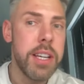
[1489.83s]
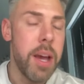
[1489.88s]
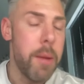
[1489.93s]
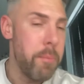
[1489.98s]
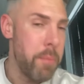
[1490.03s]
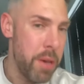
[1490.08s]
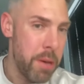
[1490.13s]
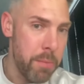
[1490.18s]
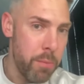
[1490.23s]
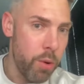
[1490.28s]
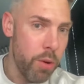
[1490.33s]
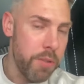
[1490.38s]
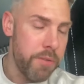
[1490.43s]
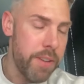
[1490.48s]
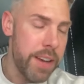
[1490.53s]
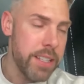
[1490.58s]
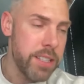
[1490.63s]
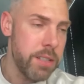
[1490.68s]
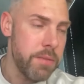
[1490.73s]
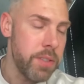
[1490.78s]
of being more
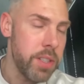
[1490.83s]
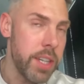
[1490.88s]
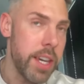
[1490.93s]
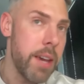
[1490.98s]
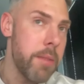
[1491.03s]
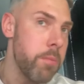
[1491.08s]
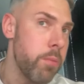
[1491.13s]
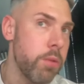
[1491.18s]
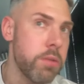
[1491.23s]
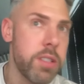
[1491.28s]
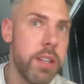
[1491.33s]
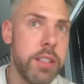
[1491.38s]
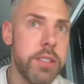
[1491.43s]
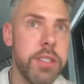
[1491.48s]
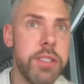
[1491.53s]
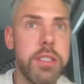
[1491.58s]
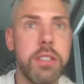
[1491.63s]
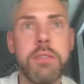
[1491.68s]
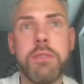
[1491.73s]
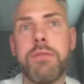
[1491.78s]
effective and getting more
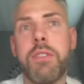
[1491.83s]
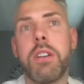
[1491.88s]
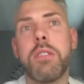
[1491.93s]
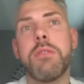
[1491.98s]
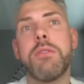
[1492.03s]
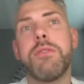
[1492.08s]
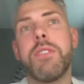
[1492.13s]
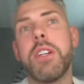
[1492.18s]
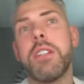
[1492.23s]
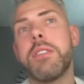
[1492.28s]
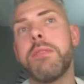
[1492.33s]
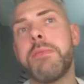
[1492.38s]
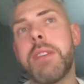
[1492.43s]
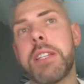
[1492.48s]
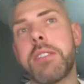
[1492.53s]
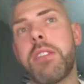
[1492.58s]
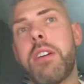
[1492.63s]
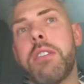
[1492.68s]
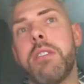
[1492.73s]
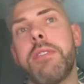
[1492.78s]
touches in the final third.
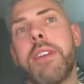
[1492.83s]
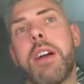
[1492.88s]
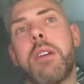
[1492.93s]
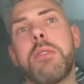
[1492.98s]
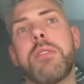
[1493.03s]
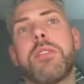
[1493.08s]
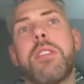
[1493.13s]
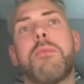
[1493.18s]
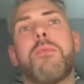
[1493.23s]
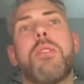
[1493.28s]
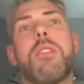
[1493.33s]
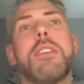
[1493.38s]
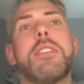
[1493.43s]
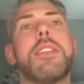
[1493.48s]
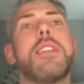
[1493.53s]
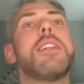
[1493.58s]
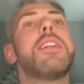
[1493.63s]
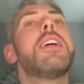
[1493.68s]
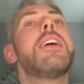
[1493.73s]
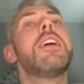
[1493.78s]
That's kind of how I'd summarise
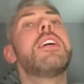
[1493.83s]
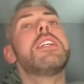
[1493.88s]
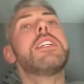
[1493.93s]
it.